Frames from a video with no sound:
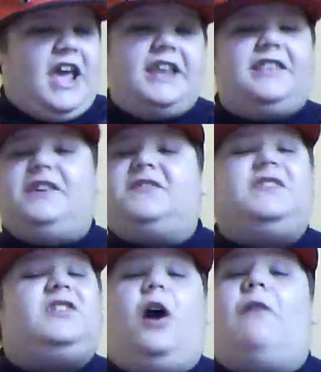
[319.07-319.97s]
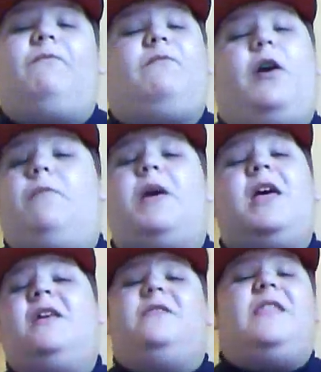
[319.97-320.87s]
It doesn't come from
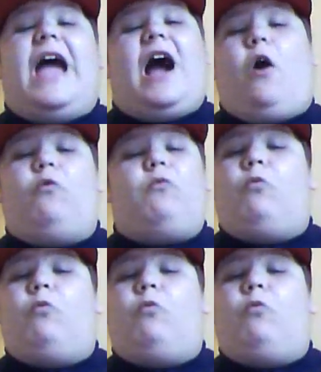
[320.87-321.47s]
now,